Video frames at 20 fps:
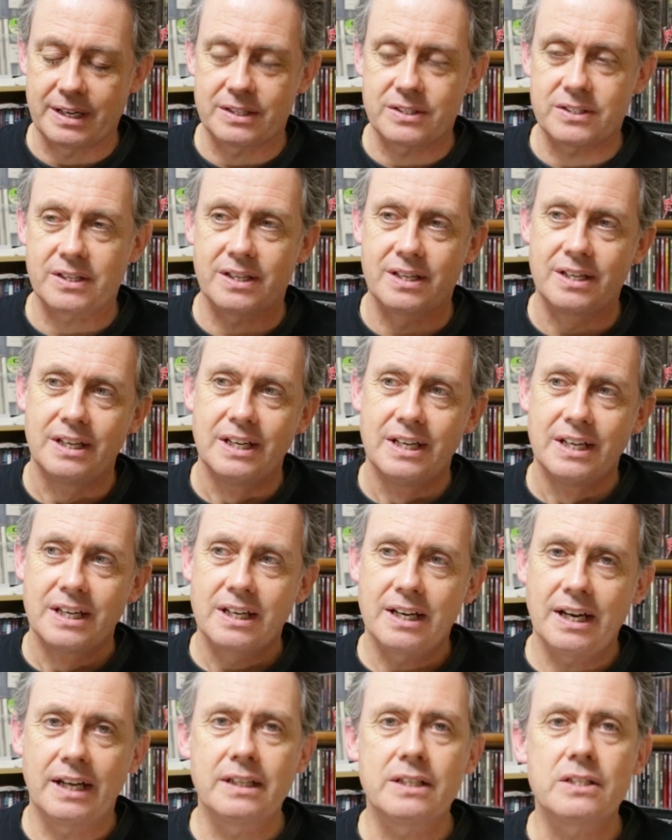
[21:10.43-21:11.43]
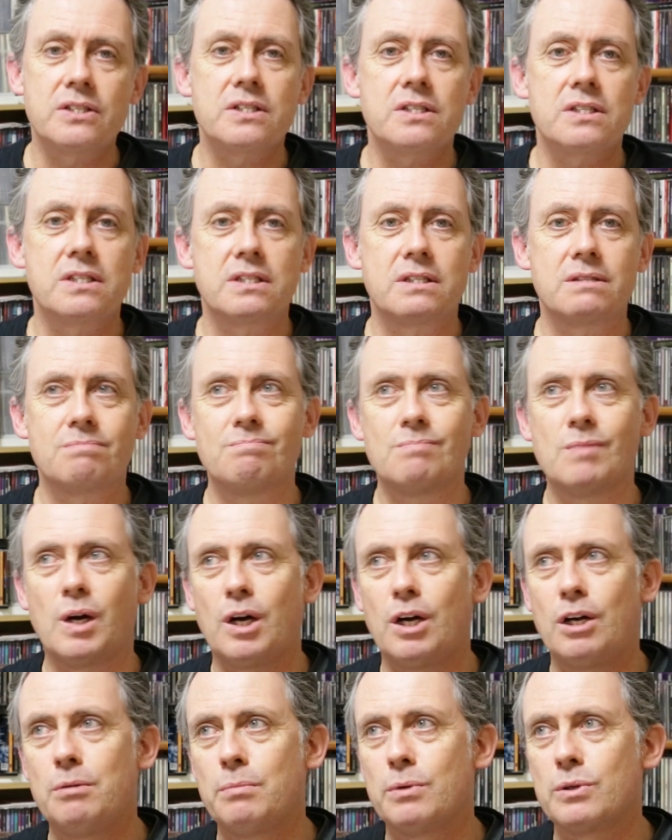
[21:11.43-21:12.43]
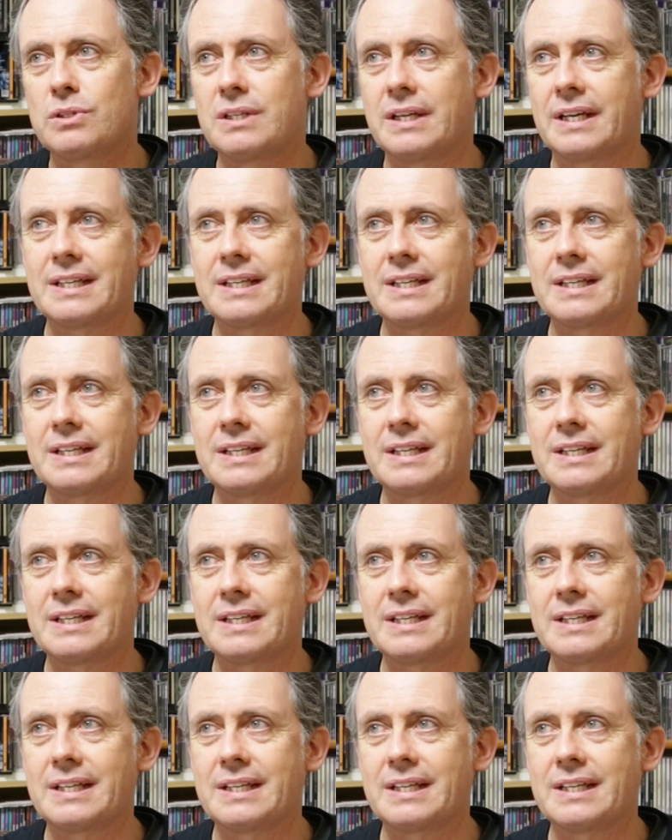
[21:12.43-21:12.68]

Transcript: It's a kind of almost